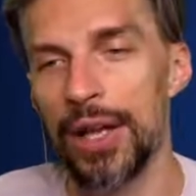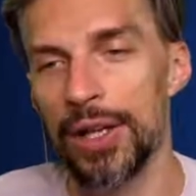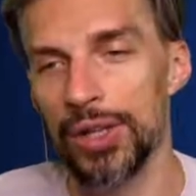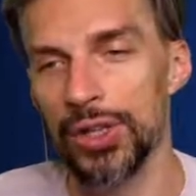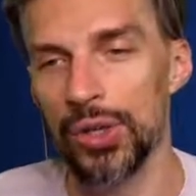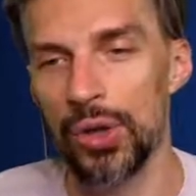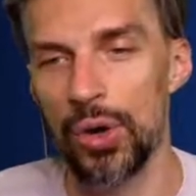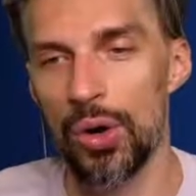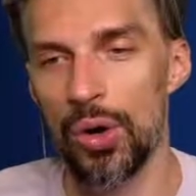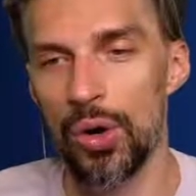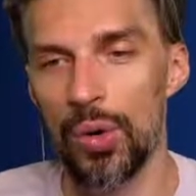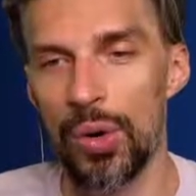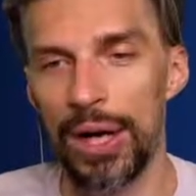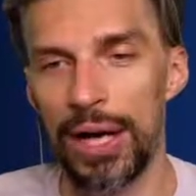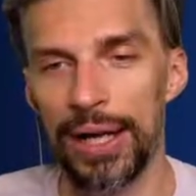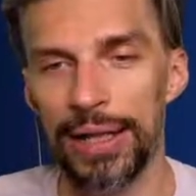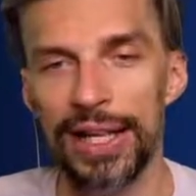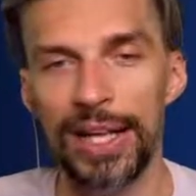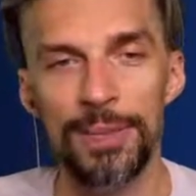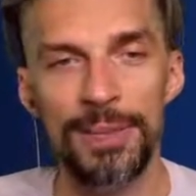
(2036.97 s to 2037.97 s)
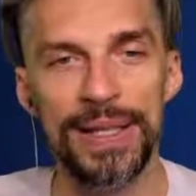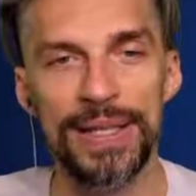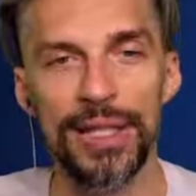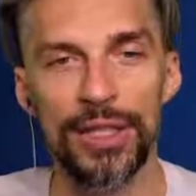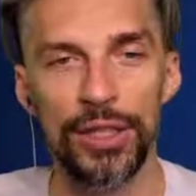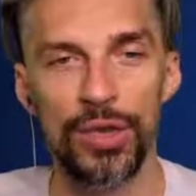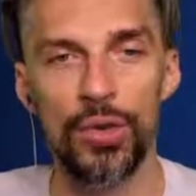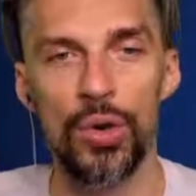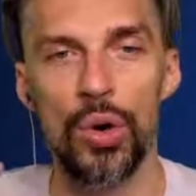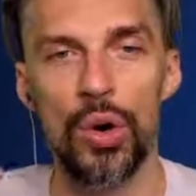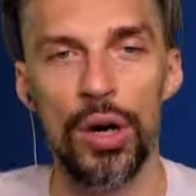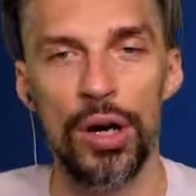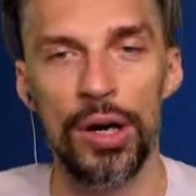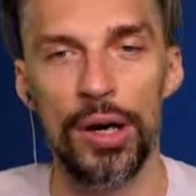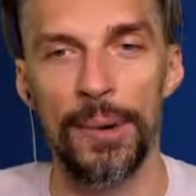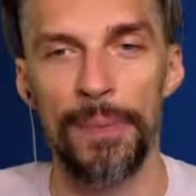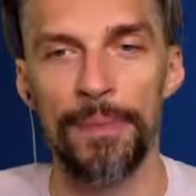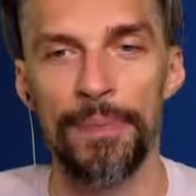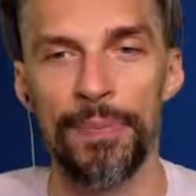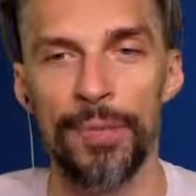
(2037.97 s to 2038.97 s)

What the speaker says: So that means that your